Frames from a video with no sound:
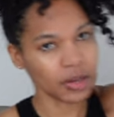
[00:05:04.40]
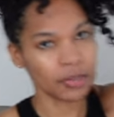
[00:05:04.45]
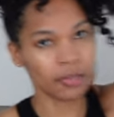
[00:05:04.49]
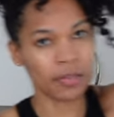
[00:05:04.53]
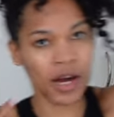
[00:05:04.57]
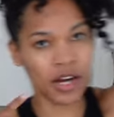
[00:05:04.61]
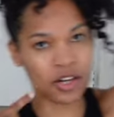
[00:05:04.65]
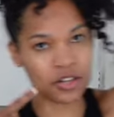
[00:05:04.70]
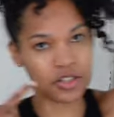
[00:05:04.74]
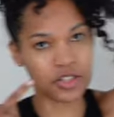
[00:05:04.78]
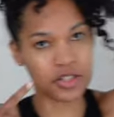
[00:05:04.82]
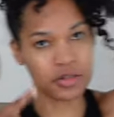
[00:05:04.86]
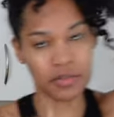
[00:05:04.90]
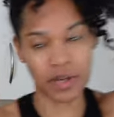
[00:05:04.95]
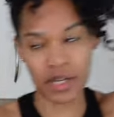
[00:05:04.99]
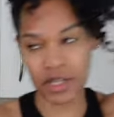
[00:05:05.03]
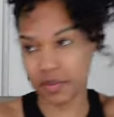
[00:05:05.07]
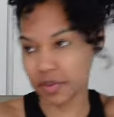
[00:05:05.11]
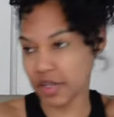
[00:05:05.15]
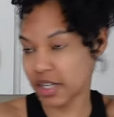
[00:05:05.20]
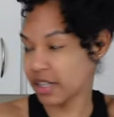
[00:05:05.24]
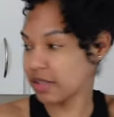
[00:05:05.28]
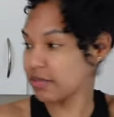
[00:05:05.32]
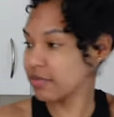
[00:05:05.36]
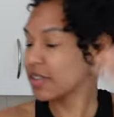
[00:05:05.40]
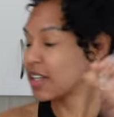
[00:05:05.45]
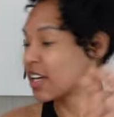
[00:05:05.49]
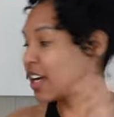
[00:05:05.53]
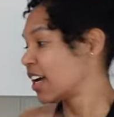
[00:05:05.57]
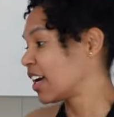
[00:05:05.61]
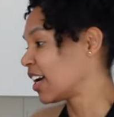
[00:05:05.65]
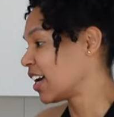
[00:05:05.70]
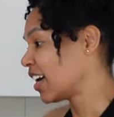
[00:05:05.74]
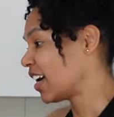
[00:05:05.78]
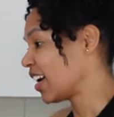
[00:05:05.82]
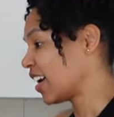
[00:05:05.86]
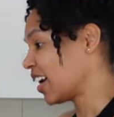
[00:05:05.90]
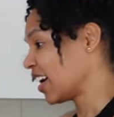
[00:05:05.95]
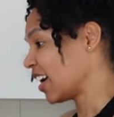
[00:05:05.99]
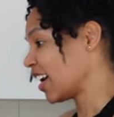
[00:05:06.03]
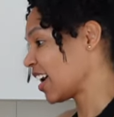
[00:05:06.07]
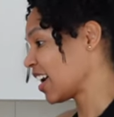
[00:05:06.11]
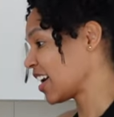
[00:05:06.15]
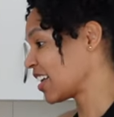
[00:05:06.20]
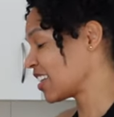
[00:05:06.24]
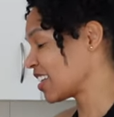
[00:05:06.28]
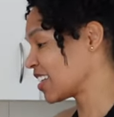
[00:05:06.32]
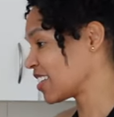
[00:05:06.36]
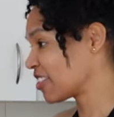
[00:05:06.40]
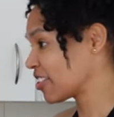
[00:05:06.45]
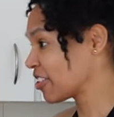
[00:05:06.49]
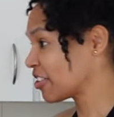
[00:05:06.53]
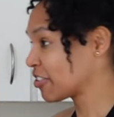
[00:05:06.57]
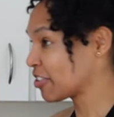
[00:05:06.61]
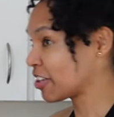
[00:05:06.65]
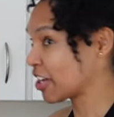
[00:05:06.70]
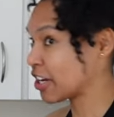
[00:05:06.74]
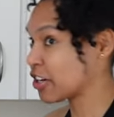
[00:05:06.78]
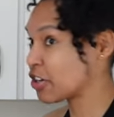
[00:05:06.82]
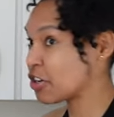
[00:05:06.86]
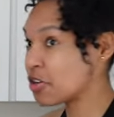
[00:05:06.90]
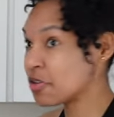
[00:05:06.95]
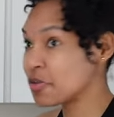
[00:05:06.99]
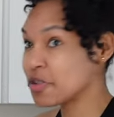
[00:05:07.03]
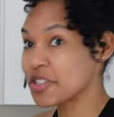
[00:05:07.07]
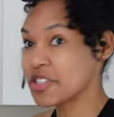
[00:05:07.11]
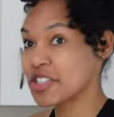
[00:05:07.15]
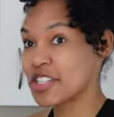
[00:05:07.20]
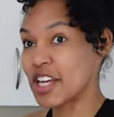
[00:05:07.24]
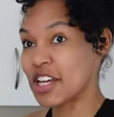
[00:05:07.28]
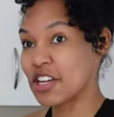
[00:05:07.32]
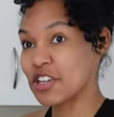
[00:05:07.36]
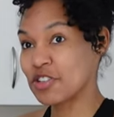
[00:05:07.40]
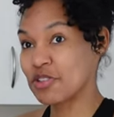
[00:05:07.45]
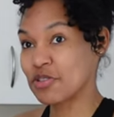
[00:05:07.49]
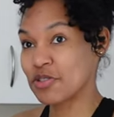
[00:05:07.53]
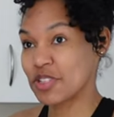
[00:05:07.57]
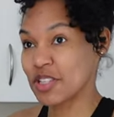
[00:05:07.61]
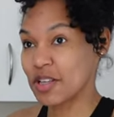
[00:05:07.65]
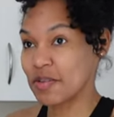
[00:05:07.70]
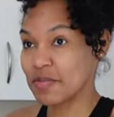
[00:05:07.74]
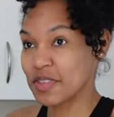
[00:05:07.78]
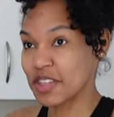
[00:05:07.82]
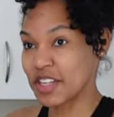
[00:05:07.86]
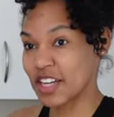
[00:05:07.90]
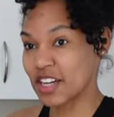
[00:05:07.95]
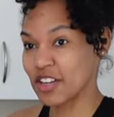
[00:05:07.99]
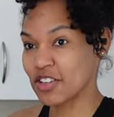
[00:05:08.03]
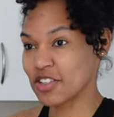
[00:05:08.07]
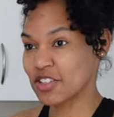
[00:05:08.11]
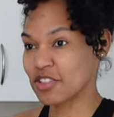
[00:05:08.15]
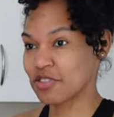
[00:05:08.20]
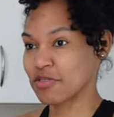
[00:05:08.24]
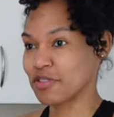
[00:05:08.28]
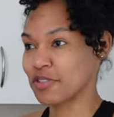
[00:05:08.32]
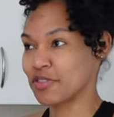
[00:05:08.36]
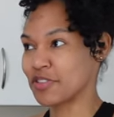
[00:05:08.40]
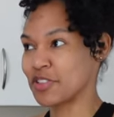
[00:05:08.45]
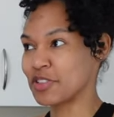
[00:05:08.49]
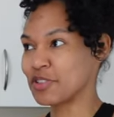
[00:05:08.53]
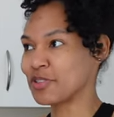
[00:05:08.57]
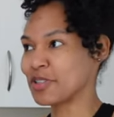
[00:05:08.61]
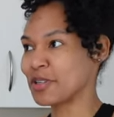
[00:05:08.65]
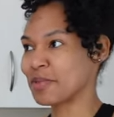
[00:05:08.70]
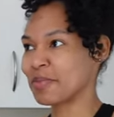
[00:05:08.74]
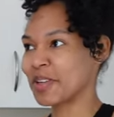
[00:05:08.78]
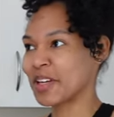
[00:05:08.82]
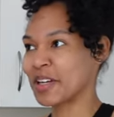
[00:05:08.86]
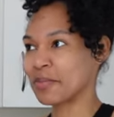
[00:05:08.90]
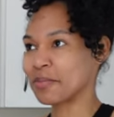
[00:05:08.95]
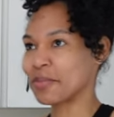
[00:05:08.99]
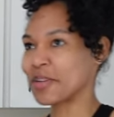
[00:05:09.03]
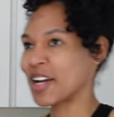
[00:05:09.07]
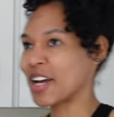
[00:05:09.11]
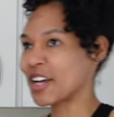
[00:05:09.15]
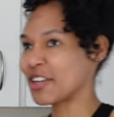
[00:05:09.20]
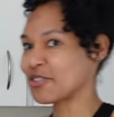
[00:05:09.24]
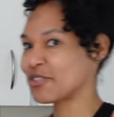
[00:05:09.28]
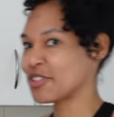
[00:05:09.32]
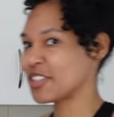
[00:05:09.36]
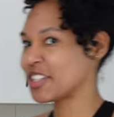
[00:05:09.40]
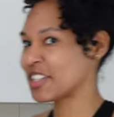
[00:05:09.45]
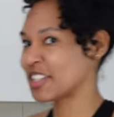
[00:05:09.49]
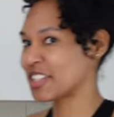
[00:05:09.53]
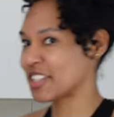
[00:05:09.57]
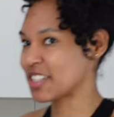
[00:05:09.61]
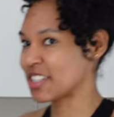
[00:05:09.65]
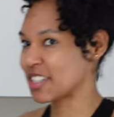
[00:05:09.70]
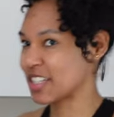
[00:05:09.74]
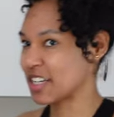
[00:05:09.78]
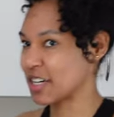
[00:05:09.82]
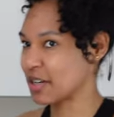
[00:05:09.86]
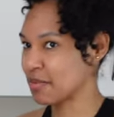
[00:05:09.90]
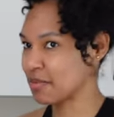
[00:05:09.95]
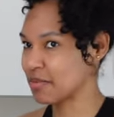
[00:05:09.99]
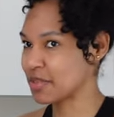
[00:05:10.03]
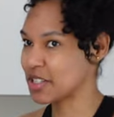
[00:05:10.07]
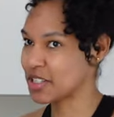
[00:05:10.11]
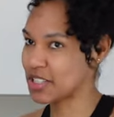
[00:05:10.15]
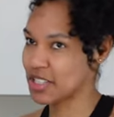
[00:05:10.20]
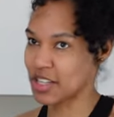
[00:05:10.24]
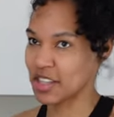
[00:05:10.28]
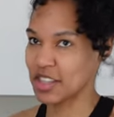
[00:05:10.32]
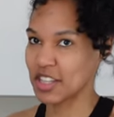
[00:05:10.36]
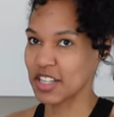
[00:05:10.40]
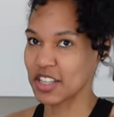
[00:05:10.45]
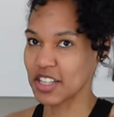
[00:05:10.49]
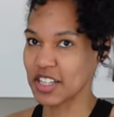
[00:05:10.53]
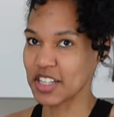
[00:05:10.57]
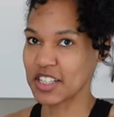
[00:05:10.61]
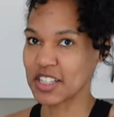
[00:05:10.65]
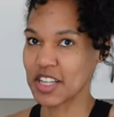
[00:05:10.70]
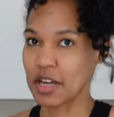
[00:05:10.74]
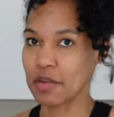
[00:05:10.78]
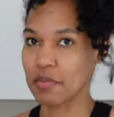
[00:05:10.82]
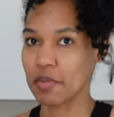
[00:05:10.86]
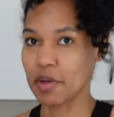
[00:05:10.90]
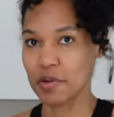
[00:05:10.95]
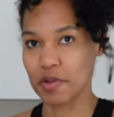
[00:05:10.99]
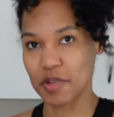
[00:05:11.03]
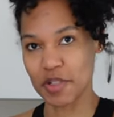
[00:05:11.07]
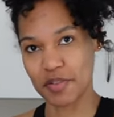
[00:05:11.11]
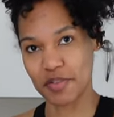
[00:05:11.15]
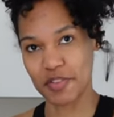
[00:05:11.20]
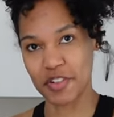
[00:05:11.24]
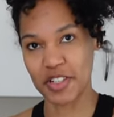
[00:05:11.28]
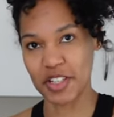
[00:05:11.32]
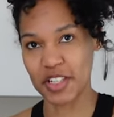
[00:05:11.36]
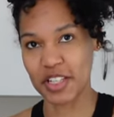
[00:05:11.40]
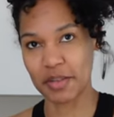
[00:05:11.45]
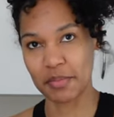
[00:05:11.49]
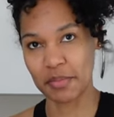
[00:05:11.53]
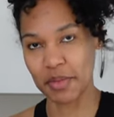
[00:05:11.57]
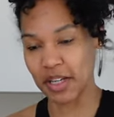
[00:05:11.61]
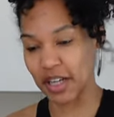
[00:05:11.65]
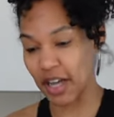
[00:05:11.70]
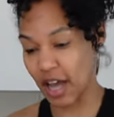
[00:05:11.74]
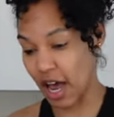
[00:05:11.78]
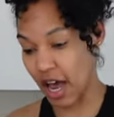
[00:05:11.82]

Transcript: Biotin, by the way. And then they're like, oh, we'll send you something else to review. And I'm like, but I don't need to slim, because the thing they sent me was for slimming.